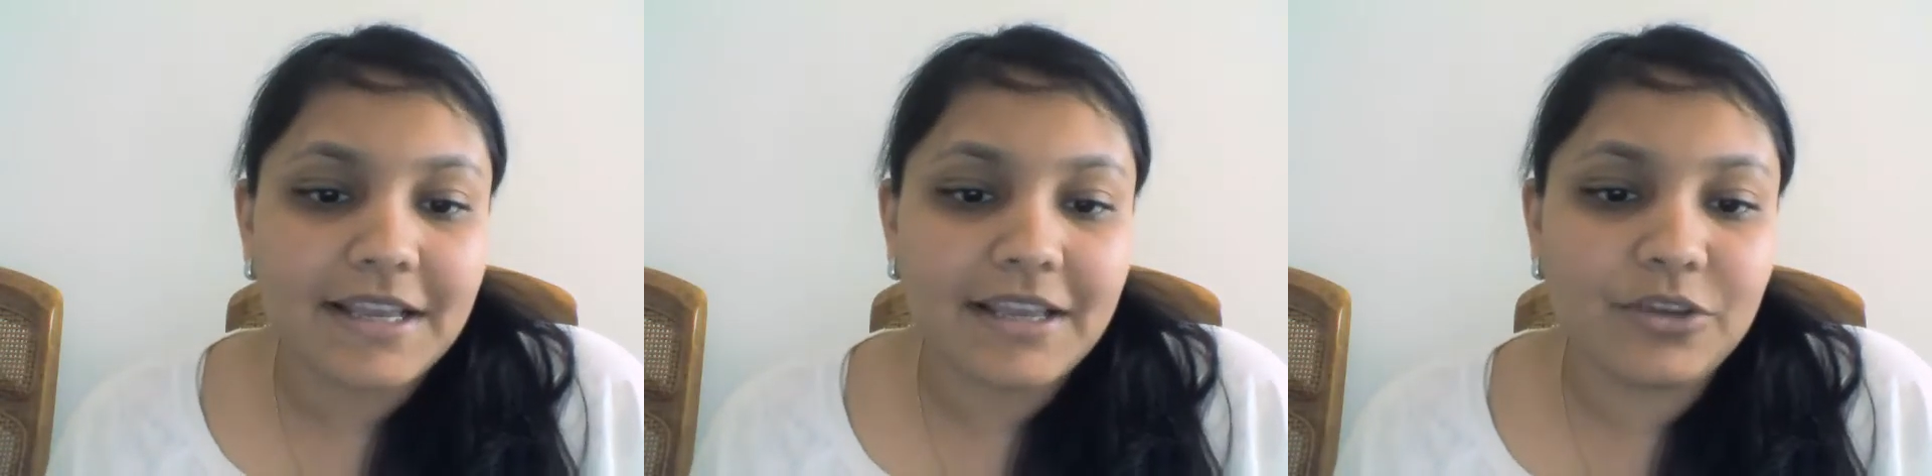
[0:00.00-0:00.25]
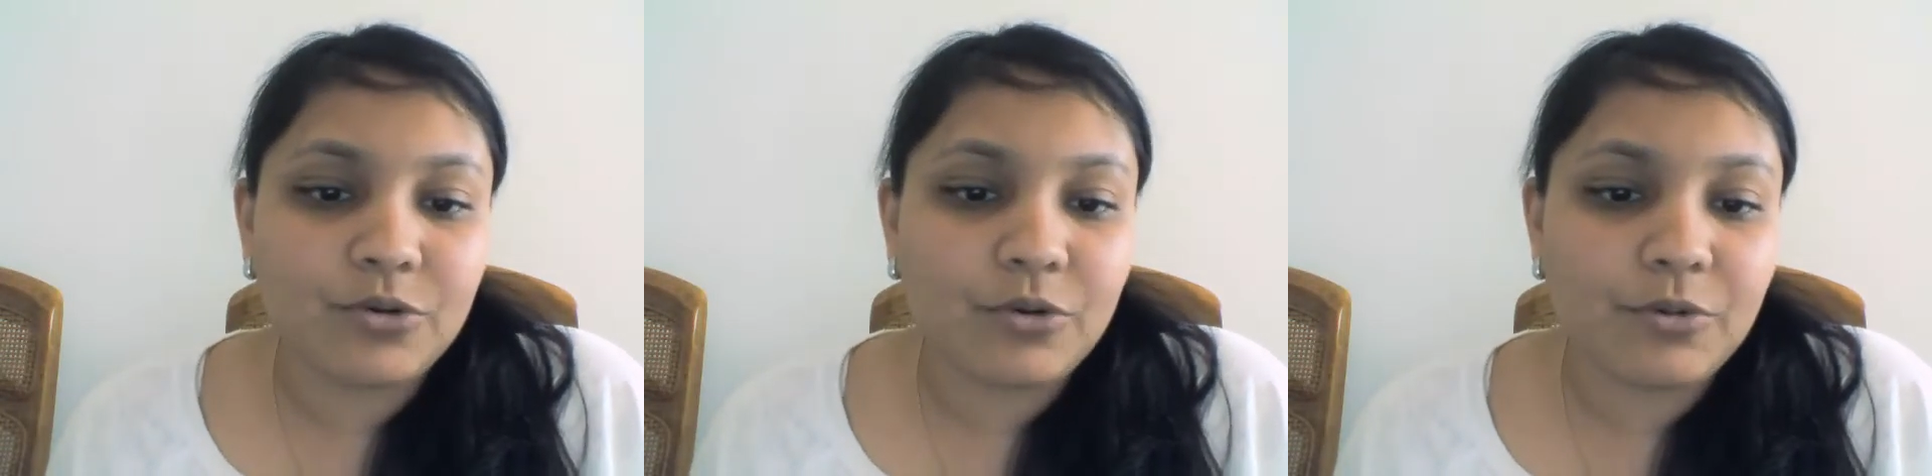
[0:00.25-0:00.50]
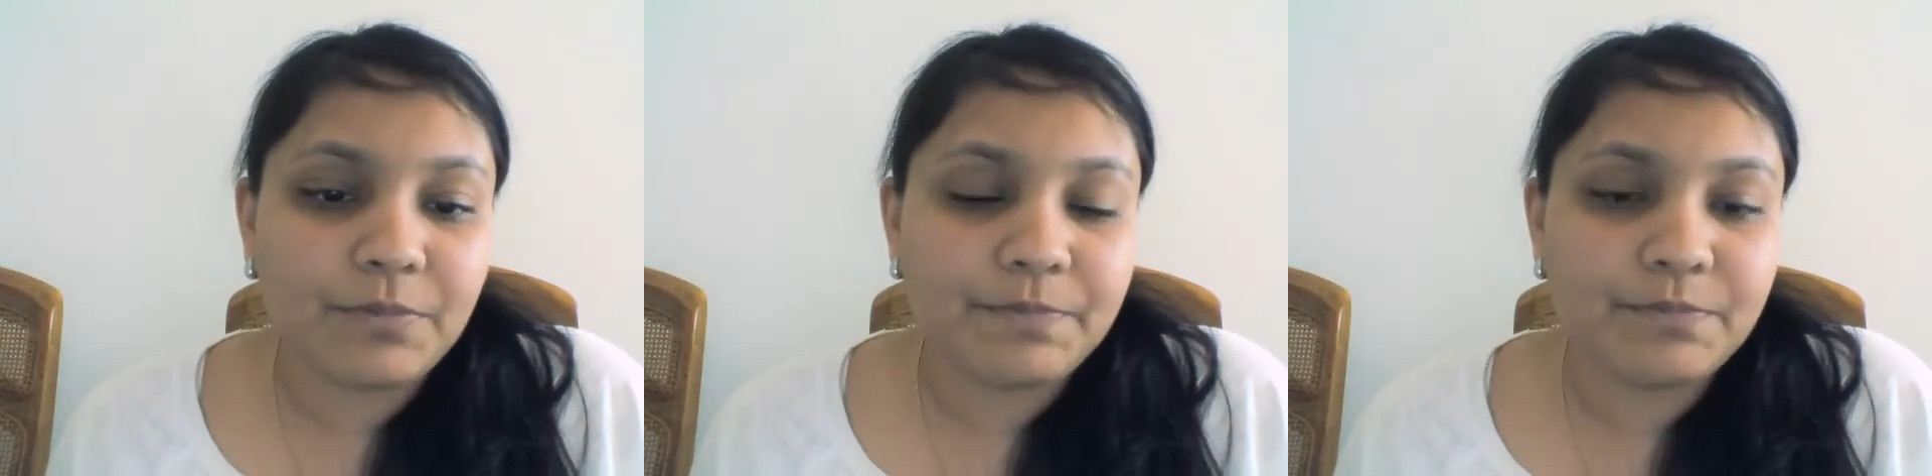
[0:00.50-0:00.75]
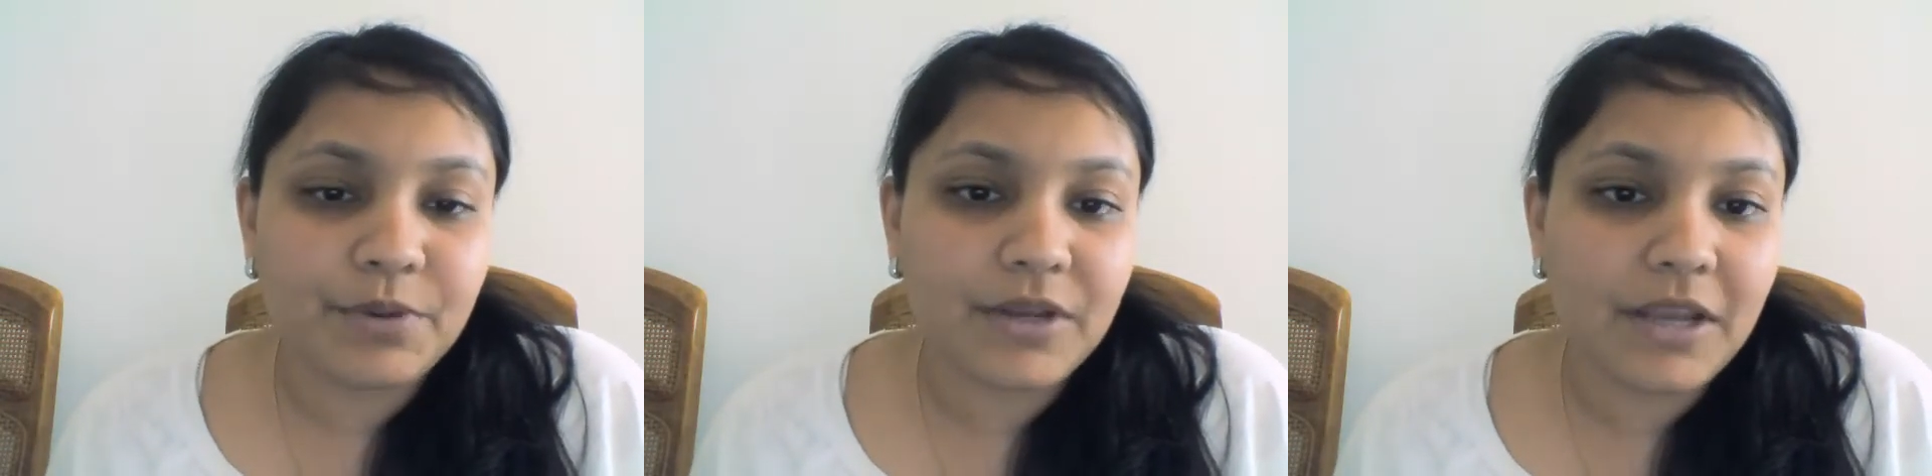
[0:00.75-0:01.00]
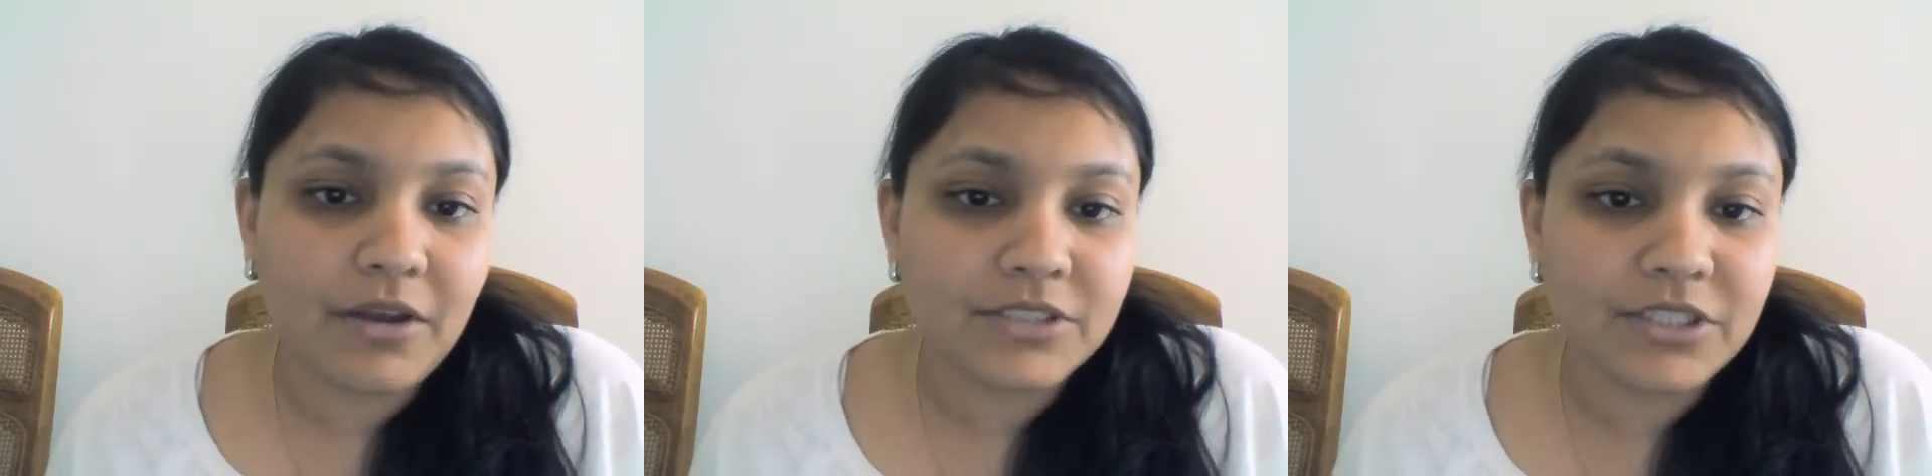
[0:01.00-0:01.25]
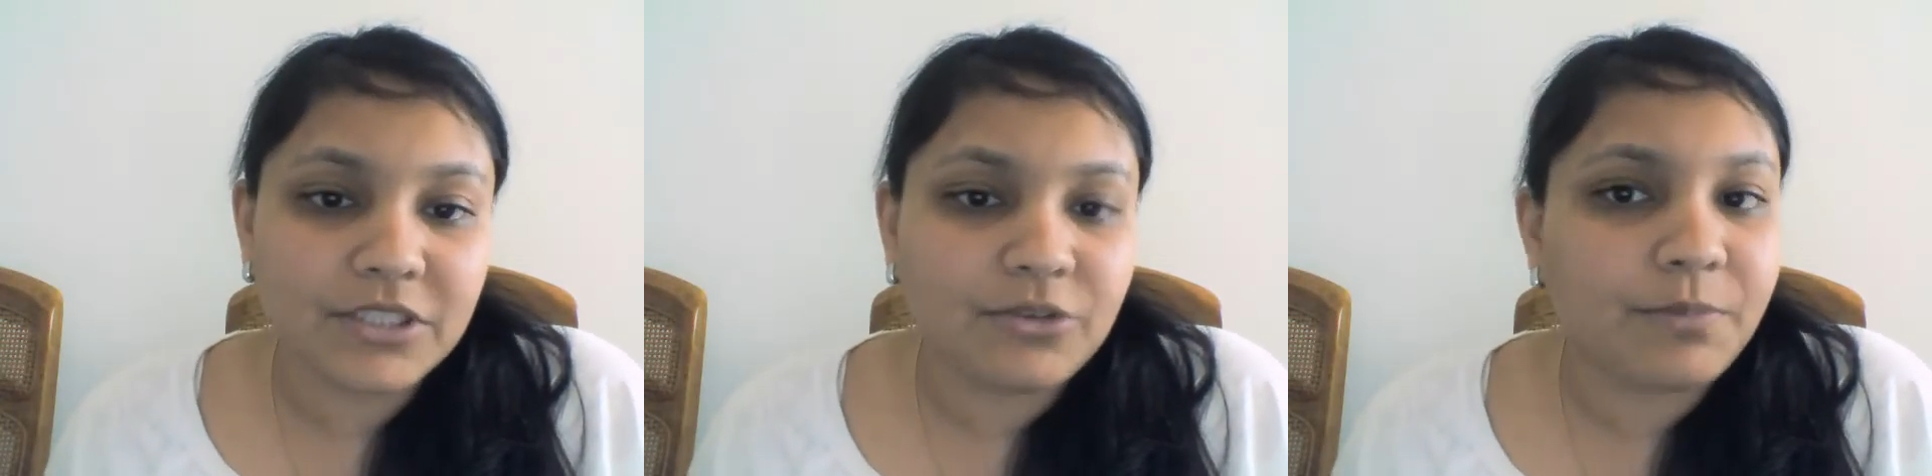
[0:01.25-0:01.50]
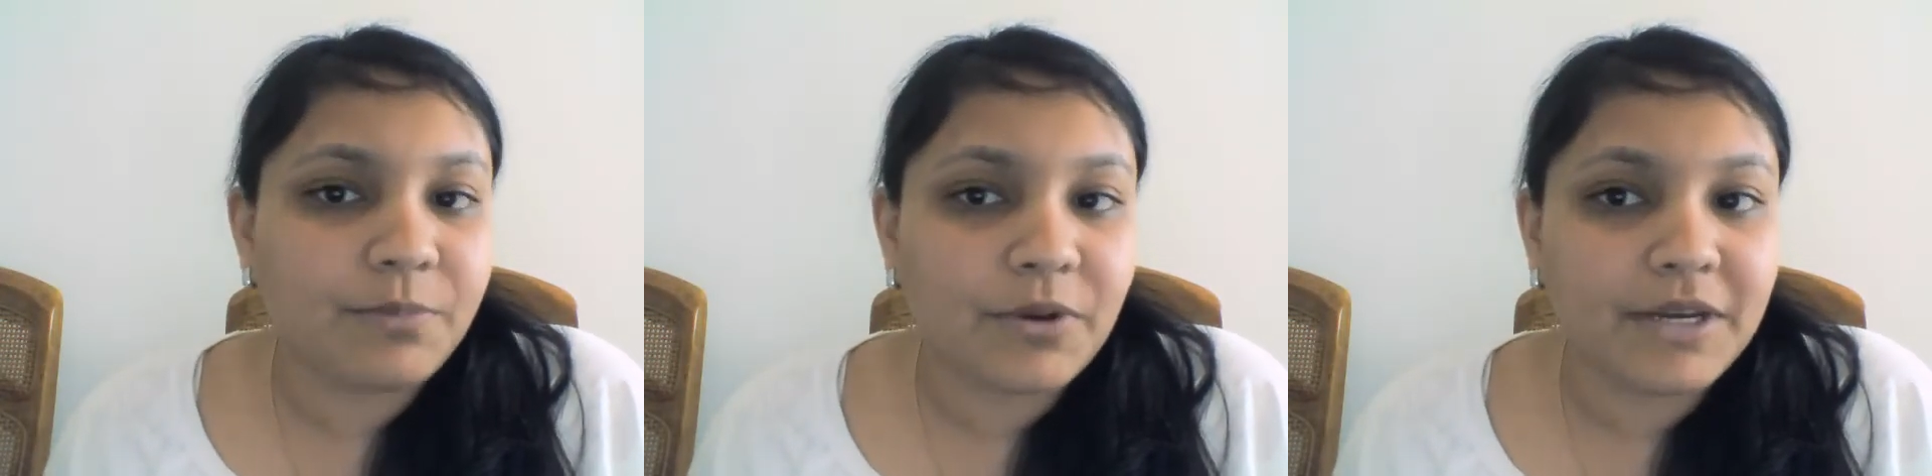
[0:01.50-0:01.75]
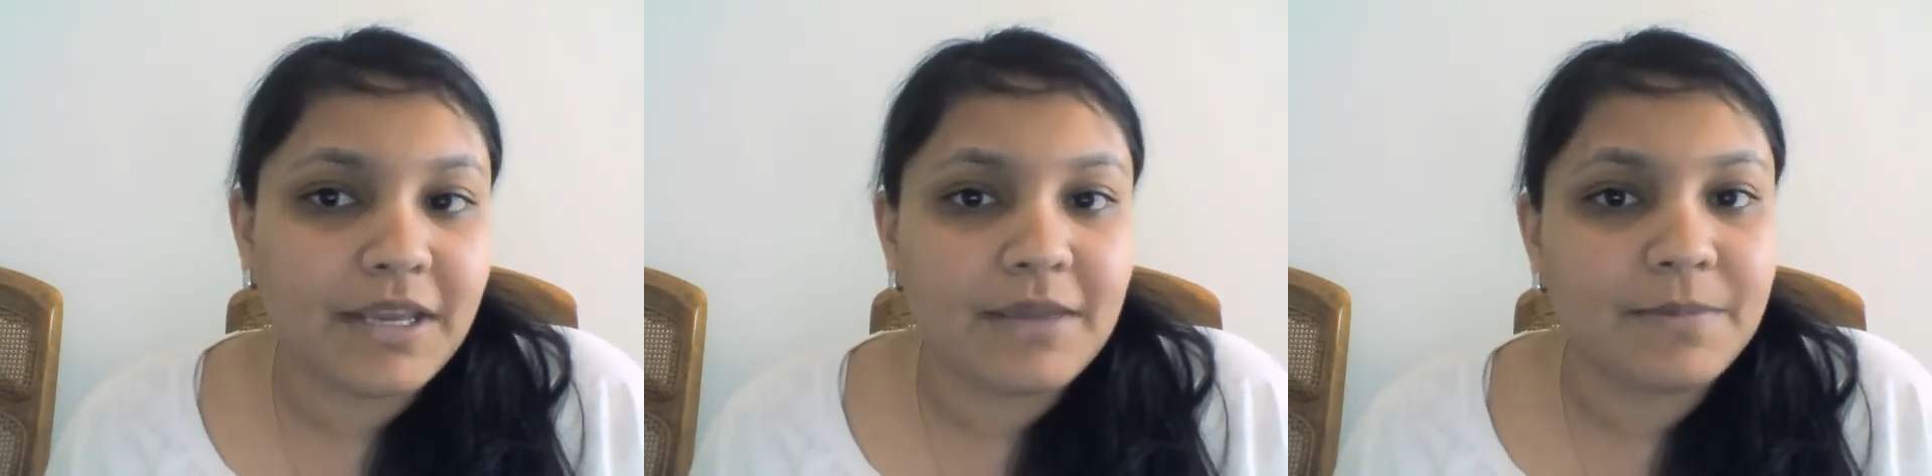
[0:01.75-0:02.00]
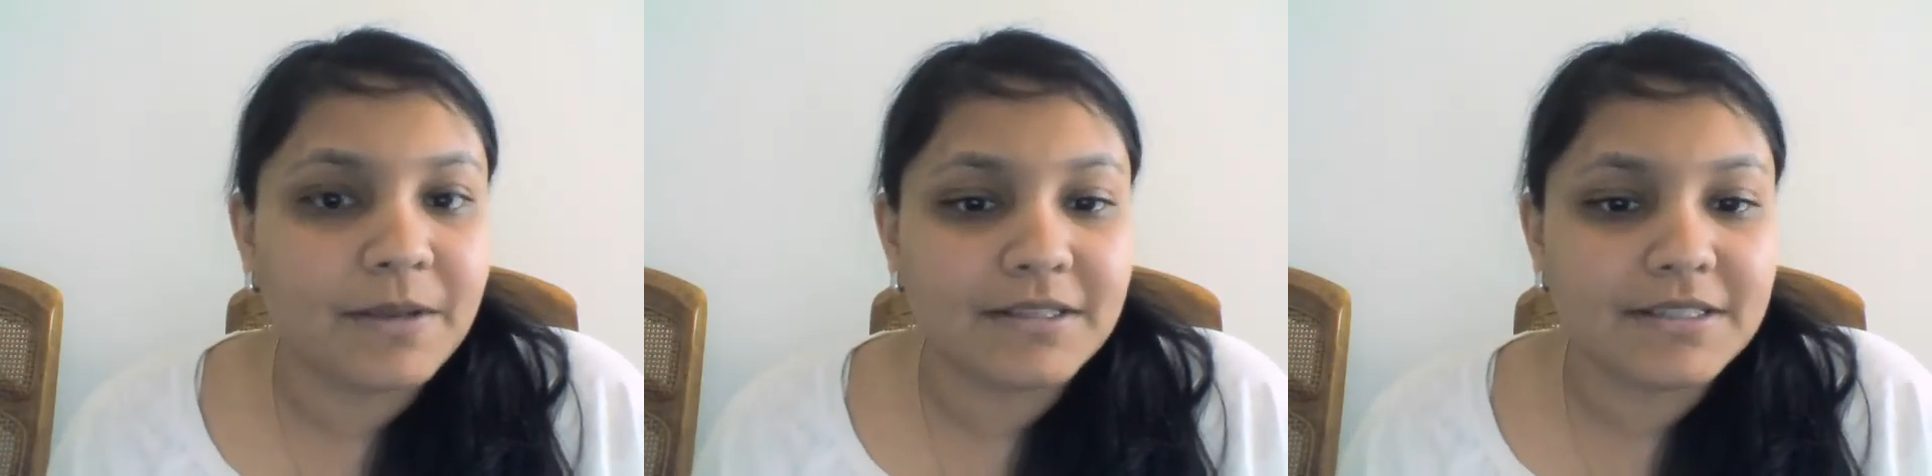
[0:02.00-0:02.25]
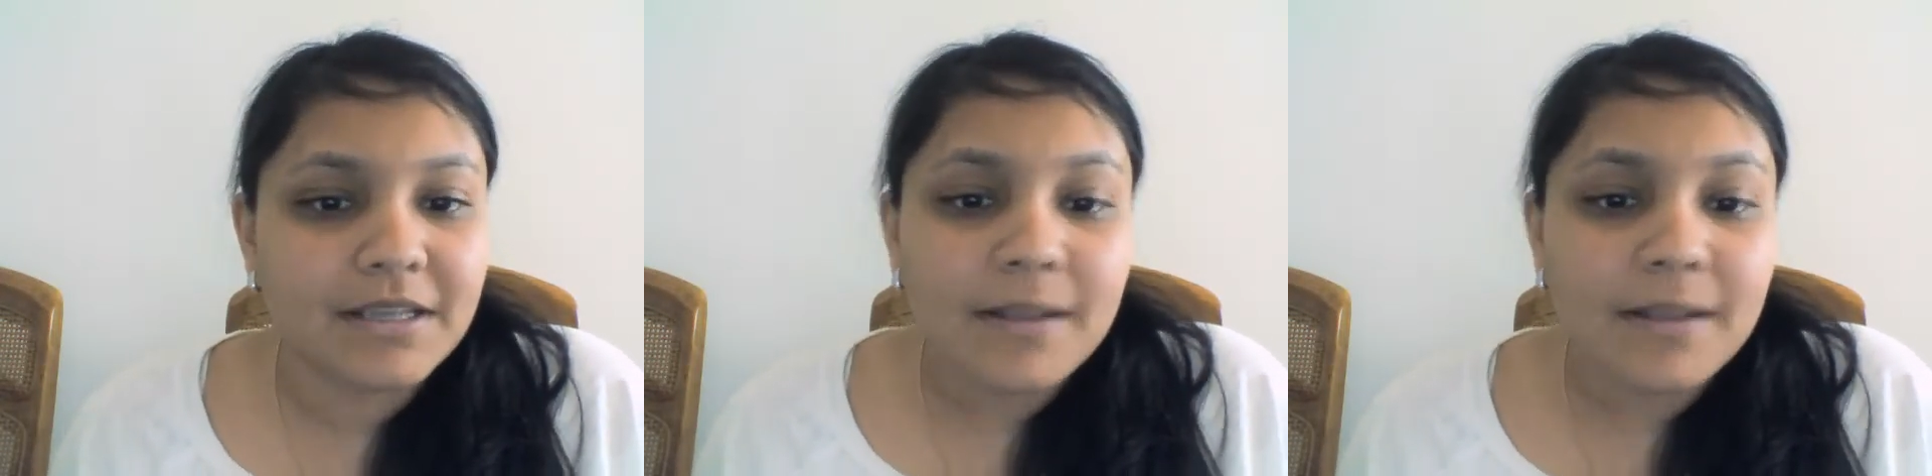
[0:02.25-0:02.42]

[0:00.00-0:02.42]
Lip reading: you're putting onto your body, because